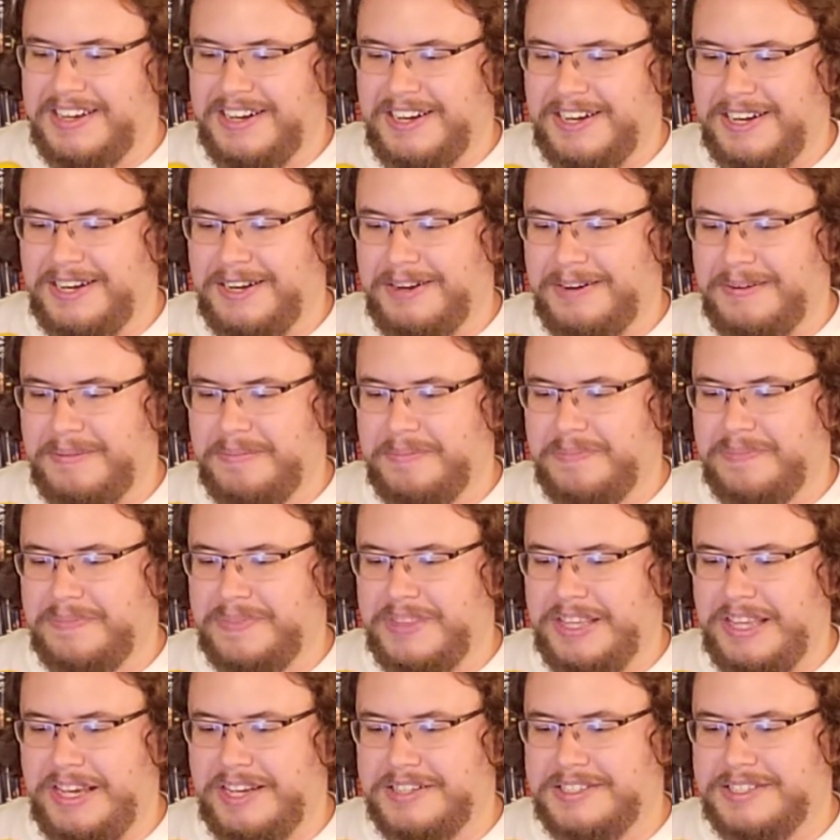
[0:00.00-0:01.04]
um,
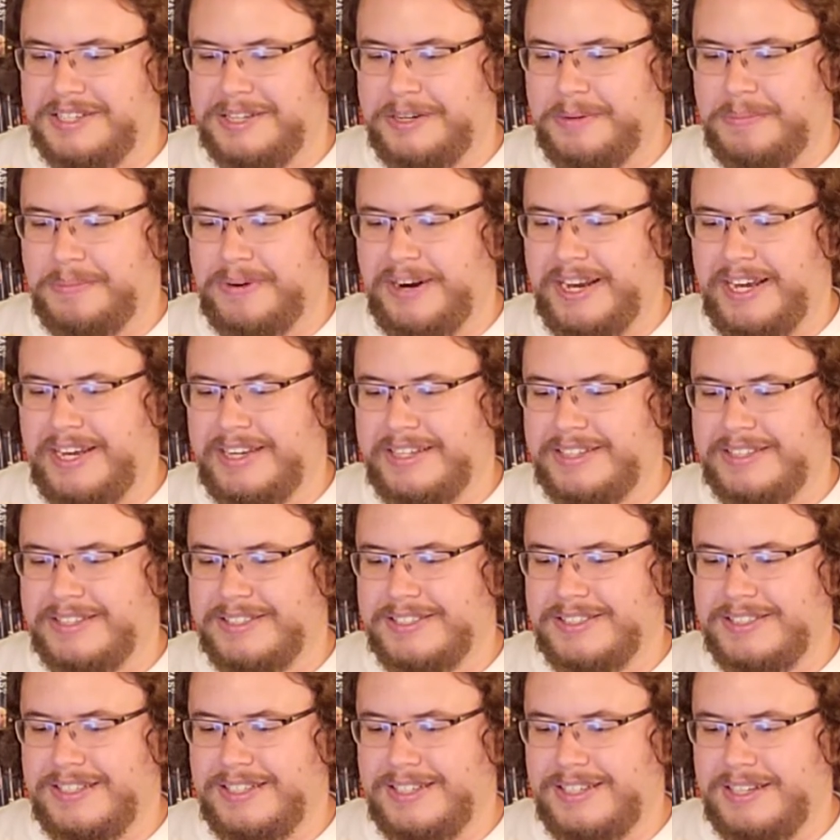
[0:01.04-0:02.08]
yeah, Tenebrae
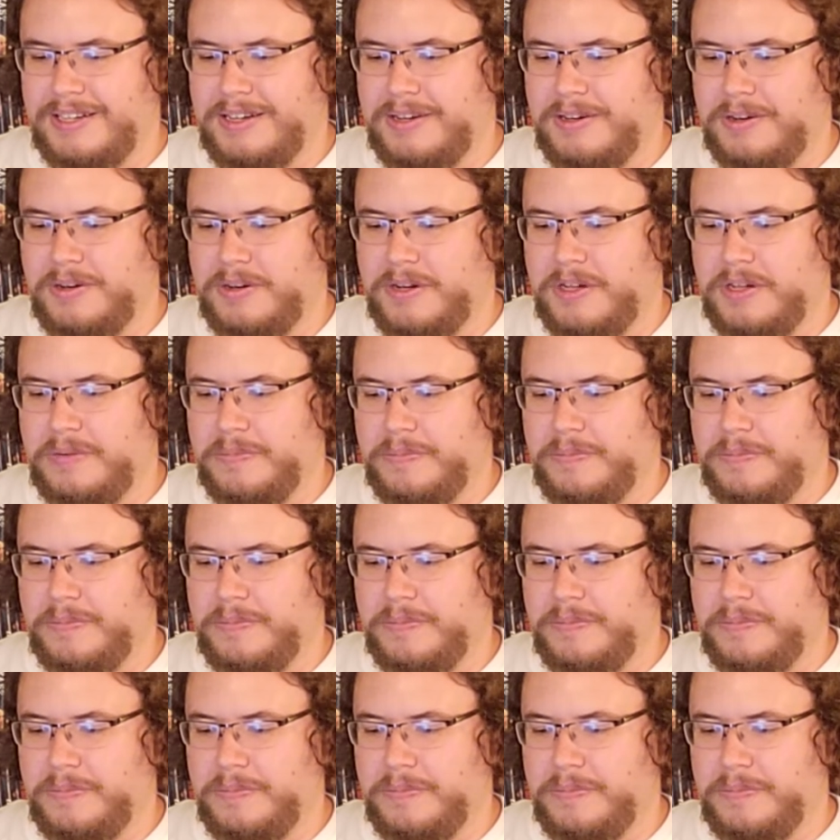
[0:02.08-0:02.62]
is uh,